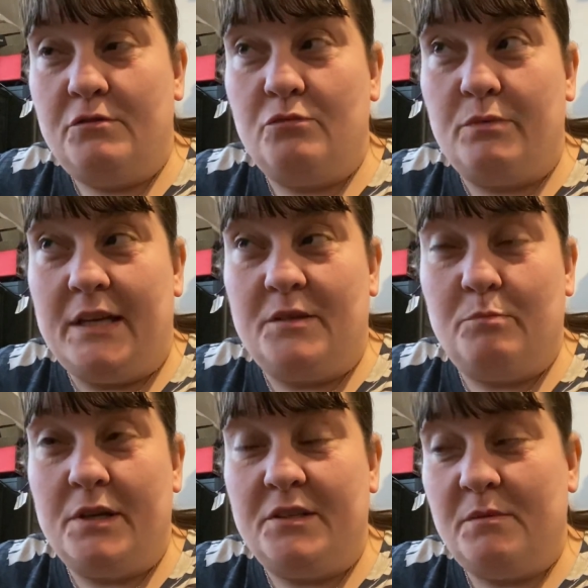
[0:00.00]
to read
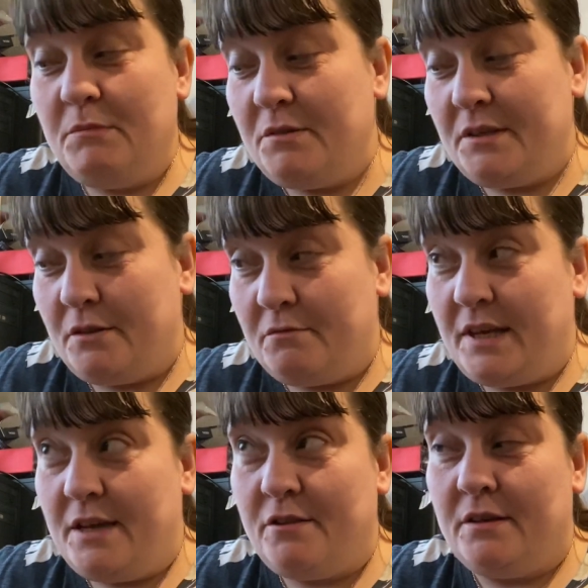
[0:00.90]
printed music
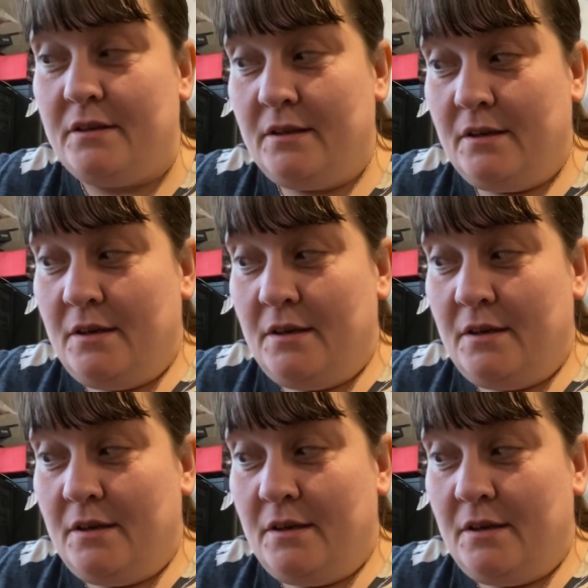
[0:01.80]
notation.